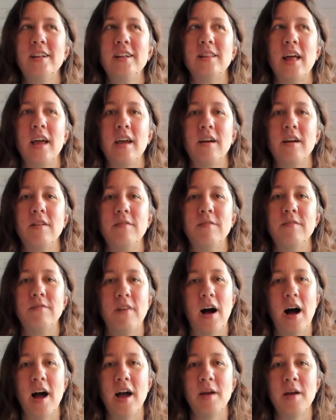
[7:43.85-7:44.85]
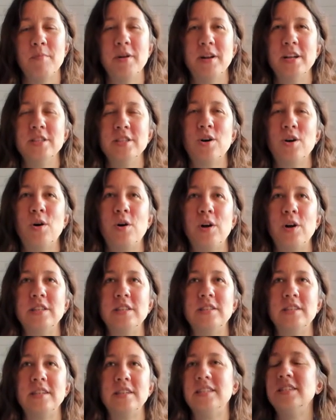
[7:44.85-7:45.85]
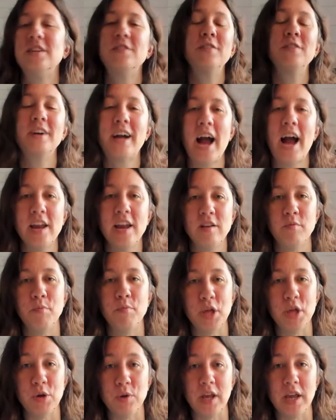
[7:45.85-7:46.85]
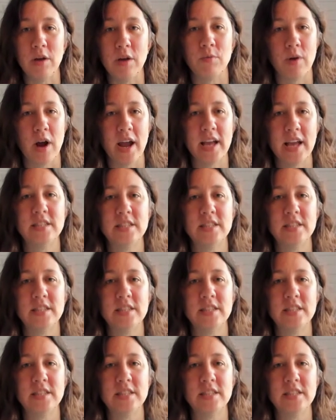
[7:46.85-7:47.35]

like vibe, and it's a different kind of beauty, right?